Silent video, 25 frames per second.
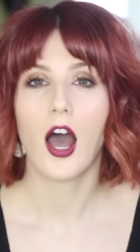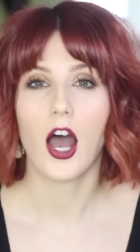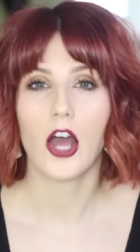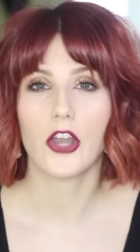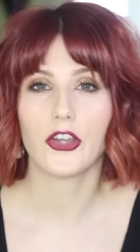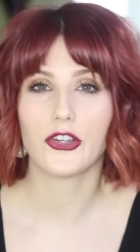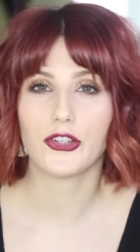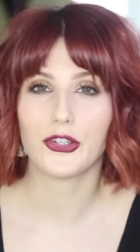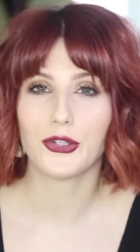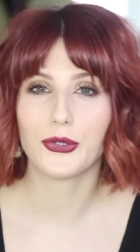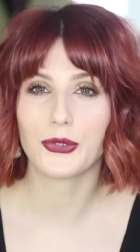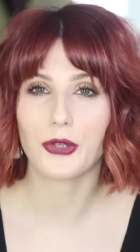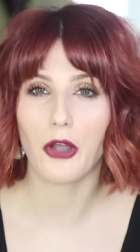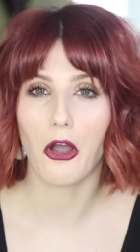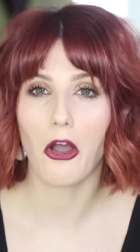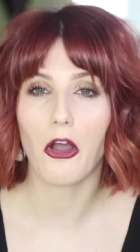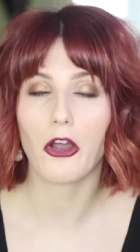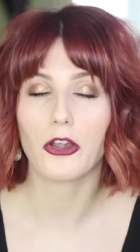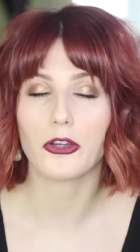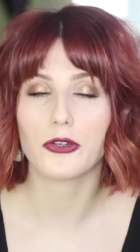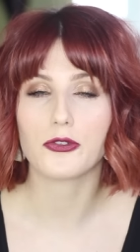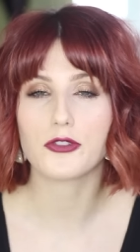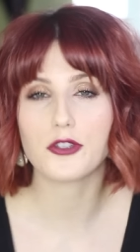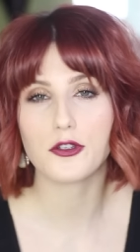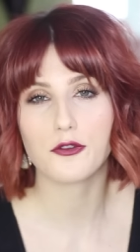a new
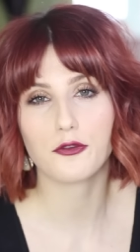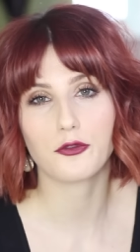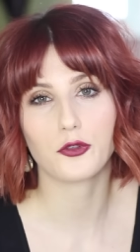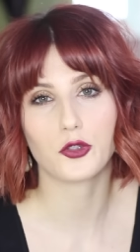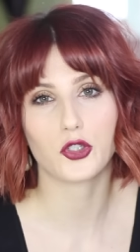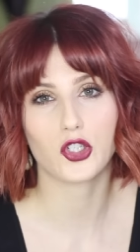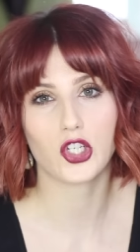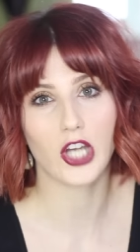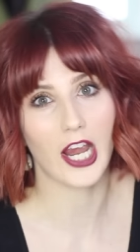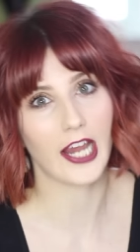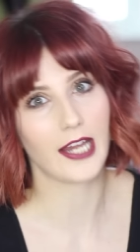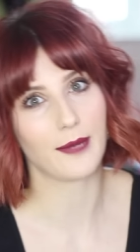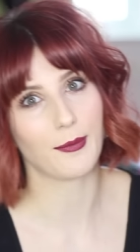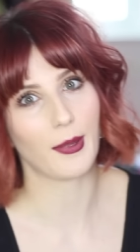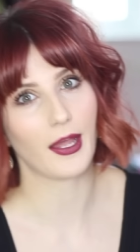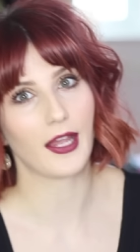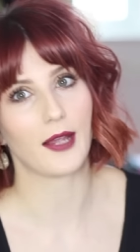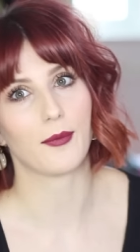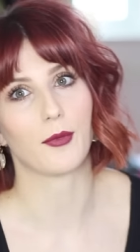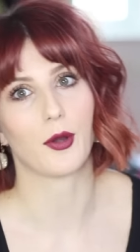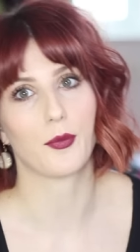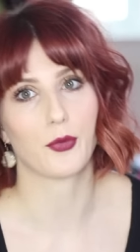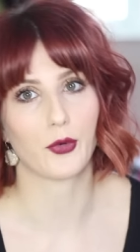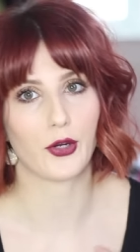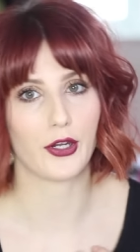coat for
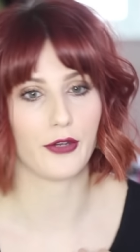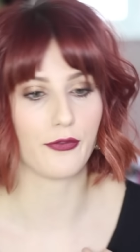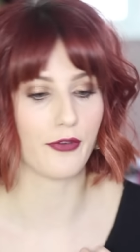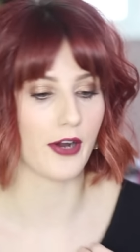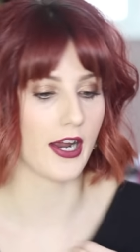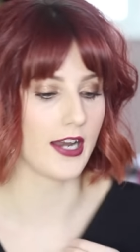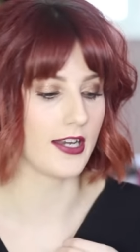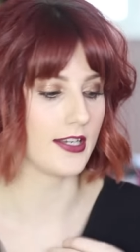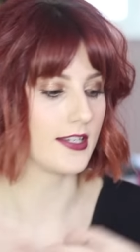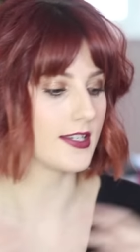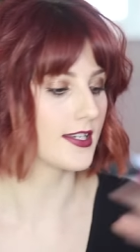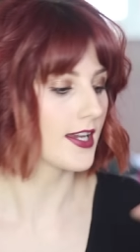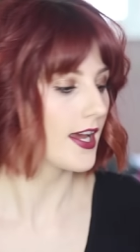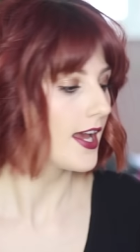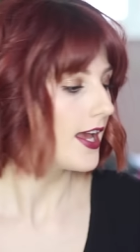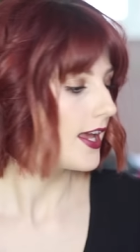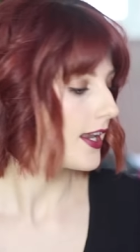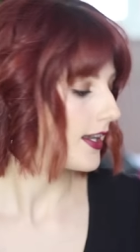Jamie, my boyfriend.